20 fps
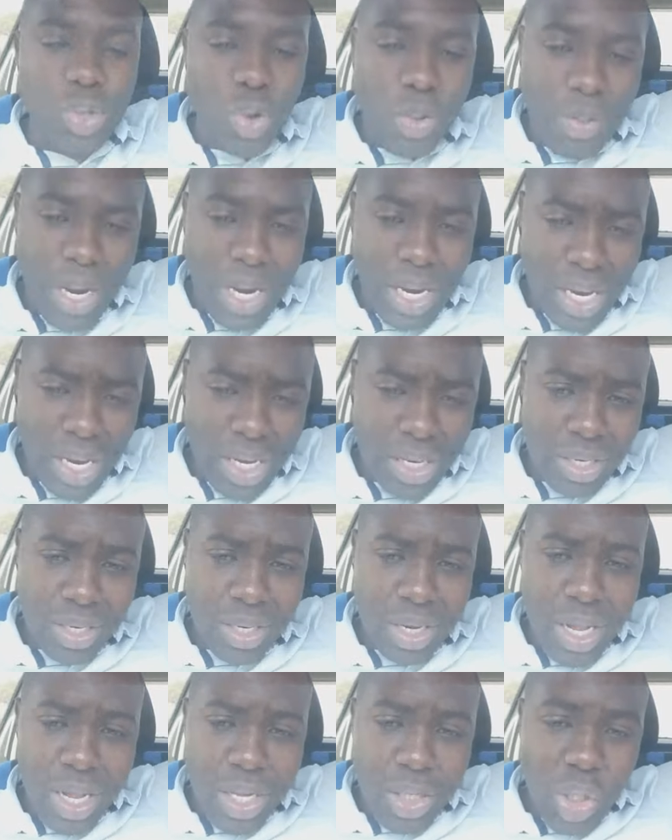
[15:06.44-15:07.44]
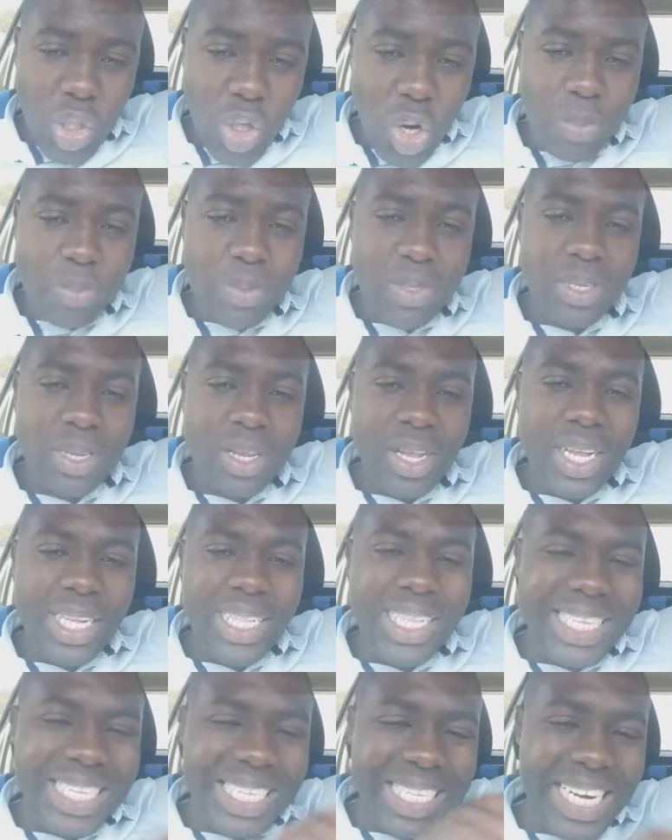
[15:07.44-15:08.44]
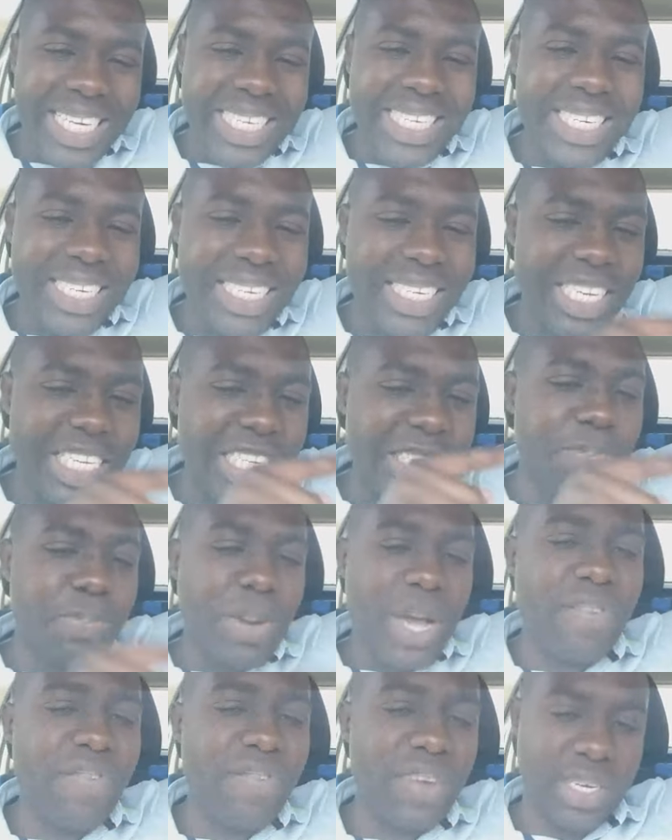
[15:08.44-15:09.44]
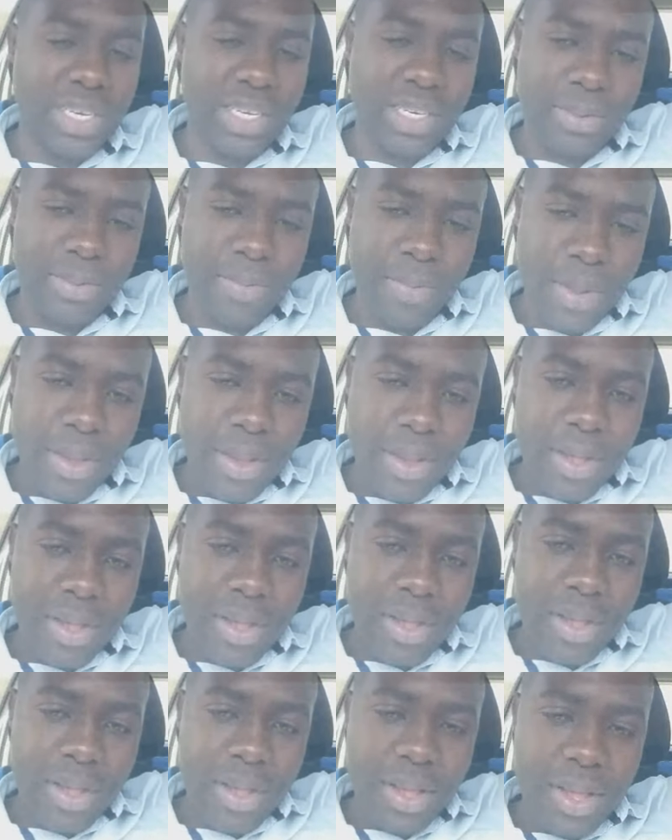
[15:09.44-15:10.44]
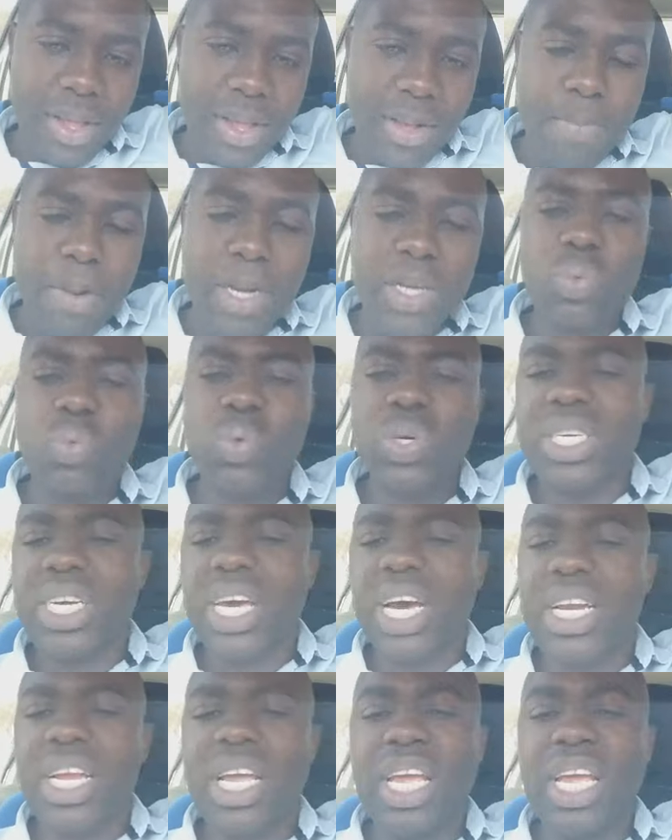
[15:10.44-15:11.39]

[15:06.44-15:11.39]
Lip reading: Somalian shops. The strategy is perfect. But we can